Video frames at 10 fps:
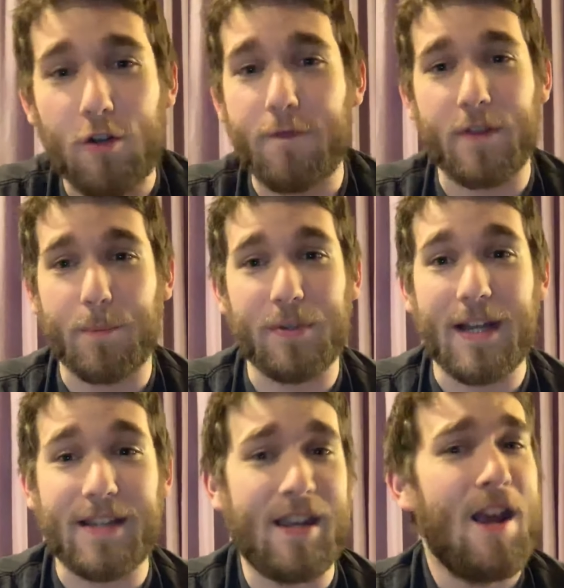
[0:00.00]
over the
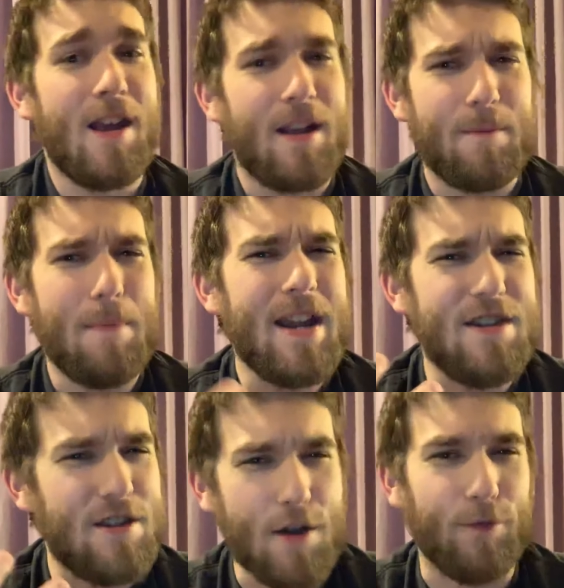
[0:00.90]
place, my
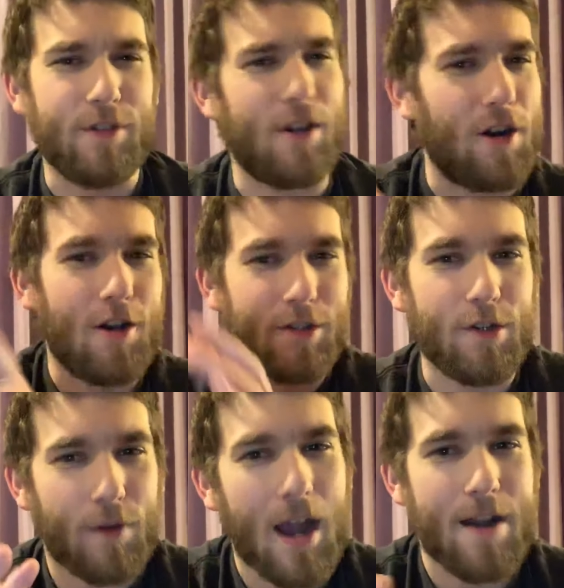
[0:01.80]
notes are
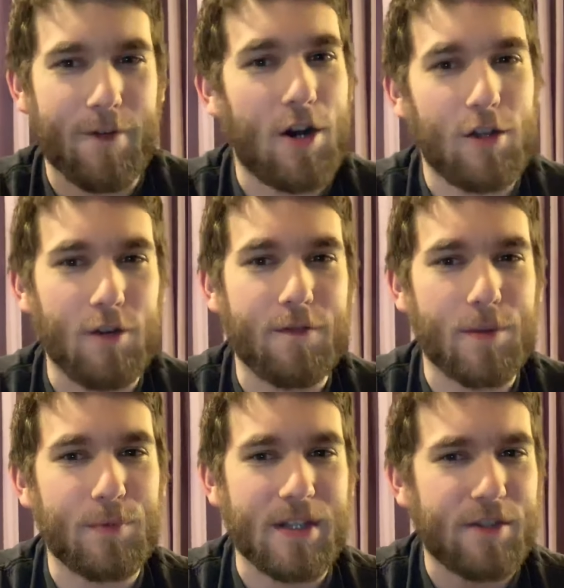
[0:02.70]
also kind of all over the
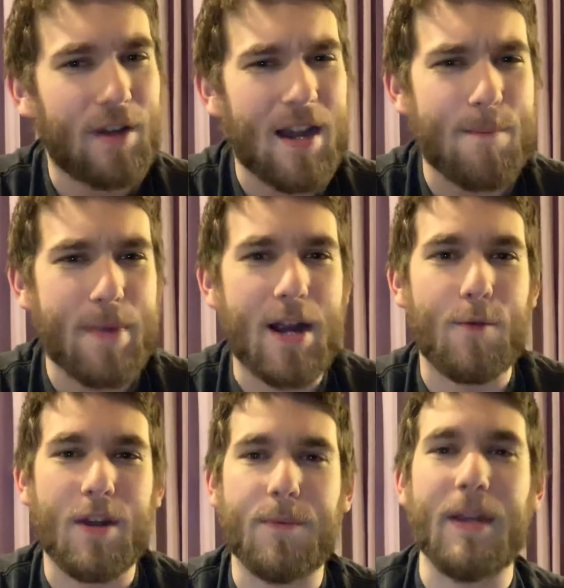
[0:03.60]
place. So kind of bear
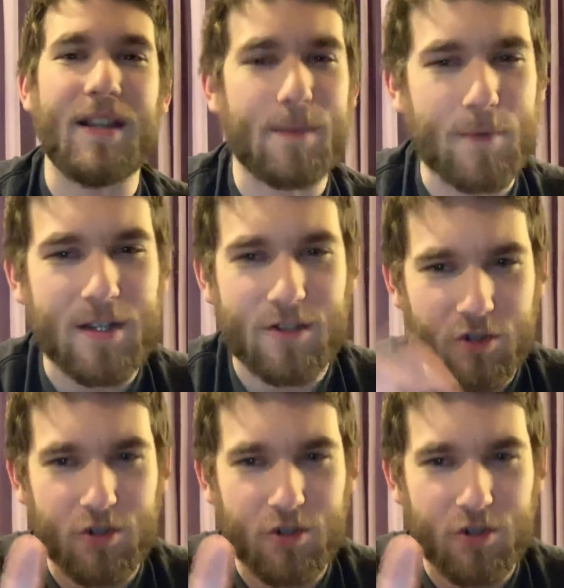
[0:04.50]
with me because I'm going